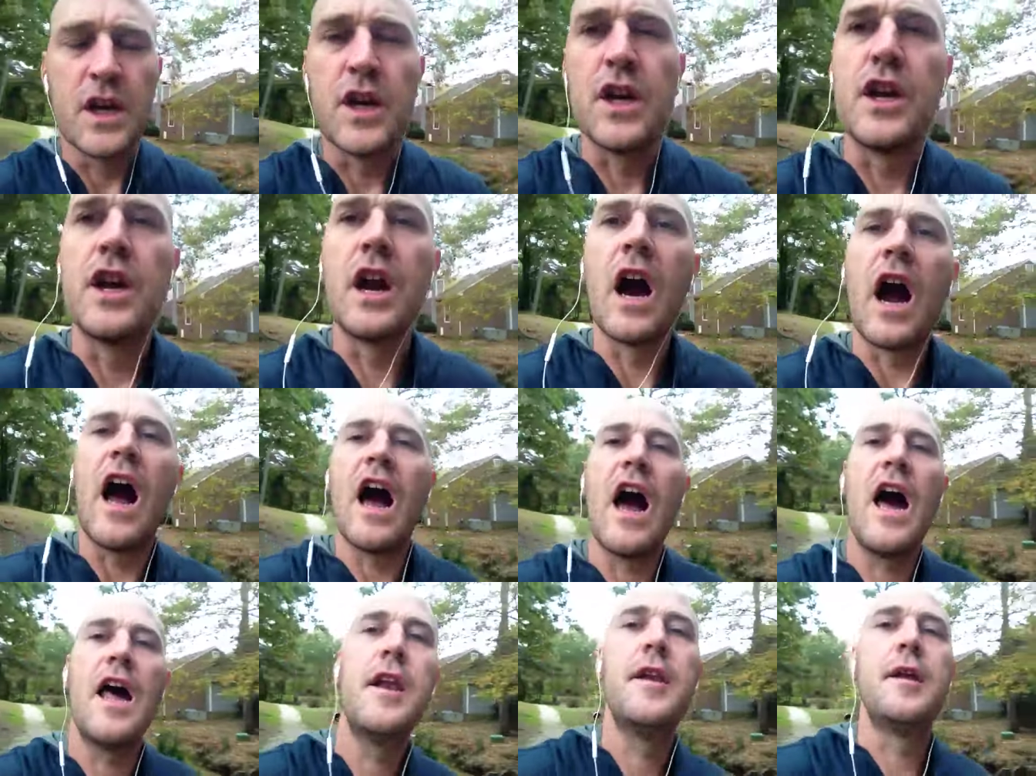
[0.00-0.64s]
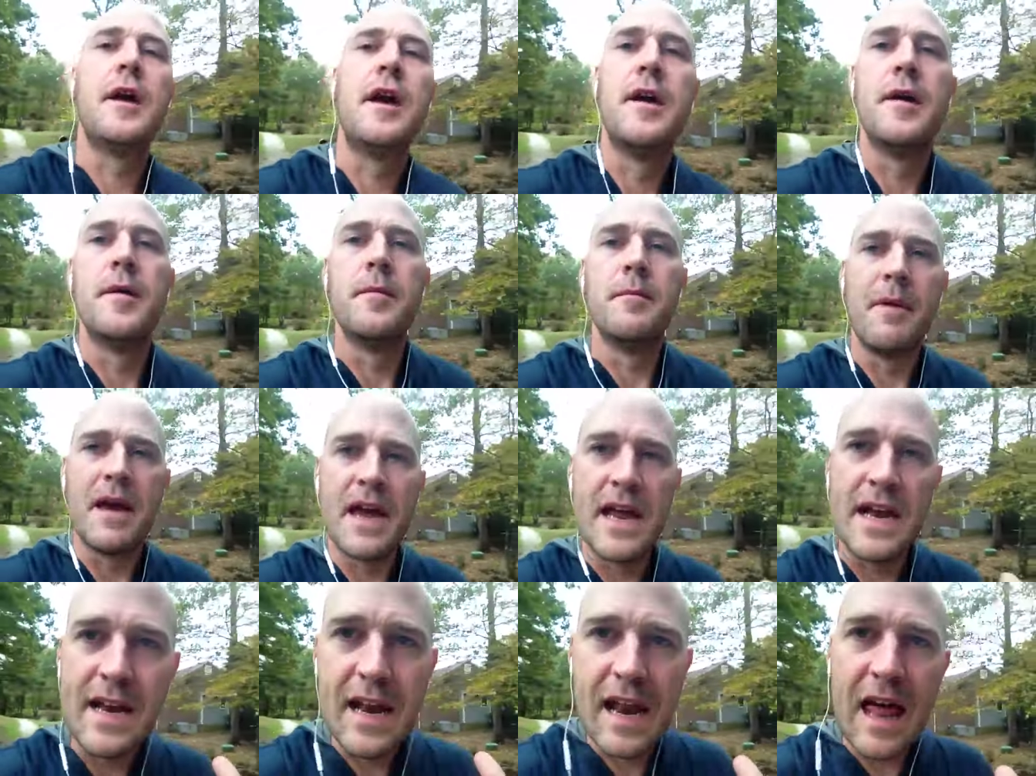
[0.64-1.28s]
God
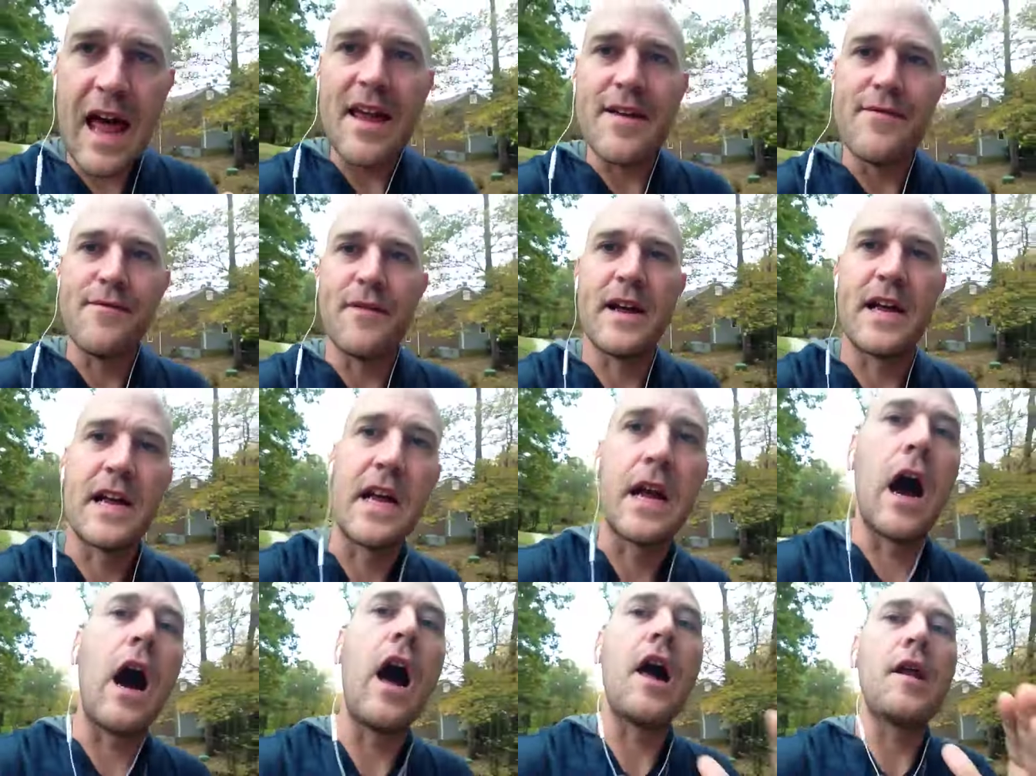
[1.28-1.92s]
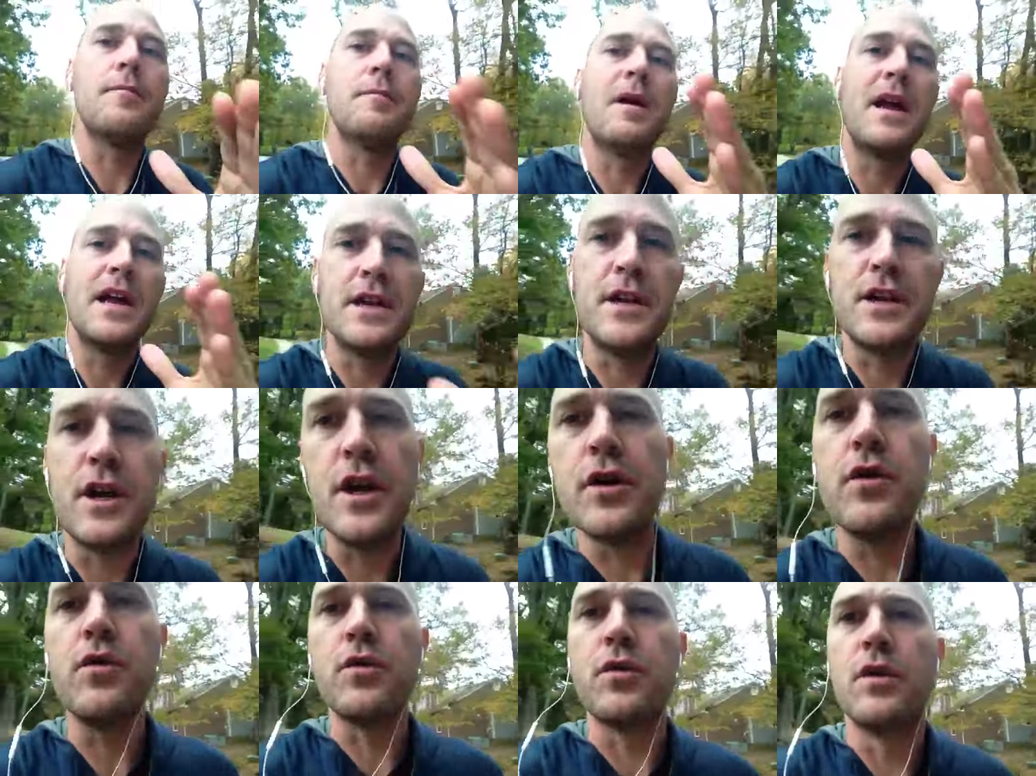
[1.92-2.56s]
made life and God made
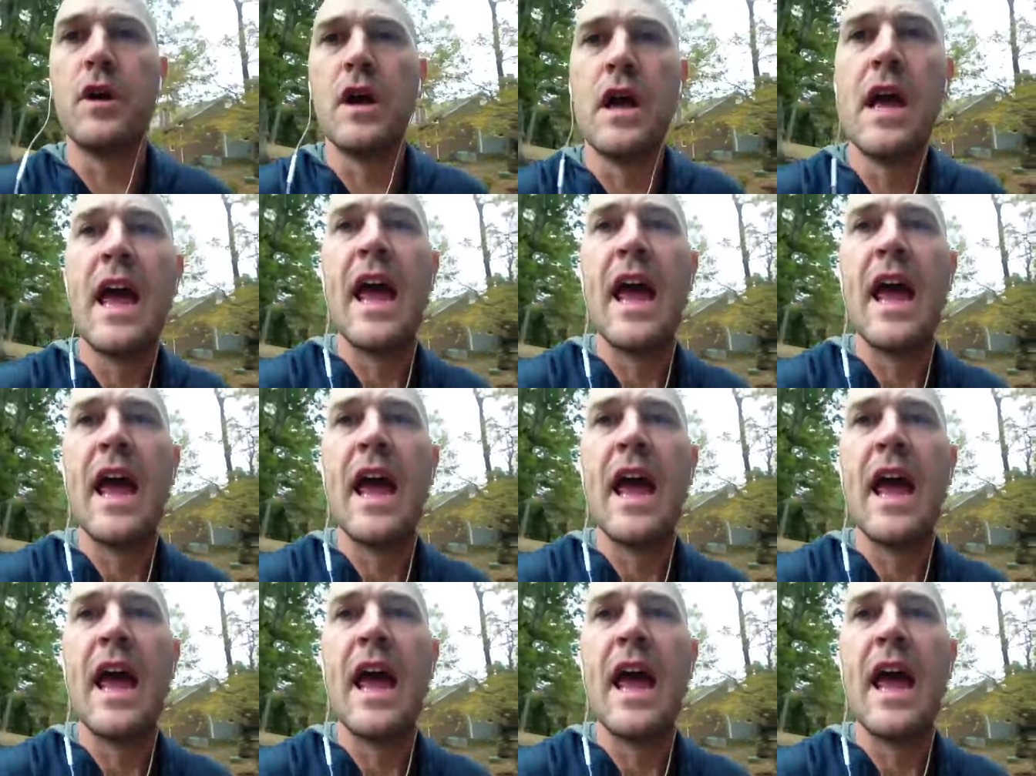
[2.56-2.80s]
you.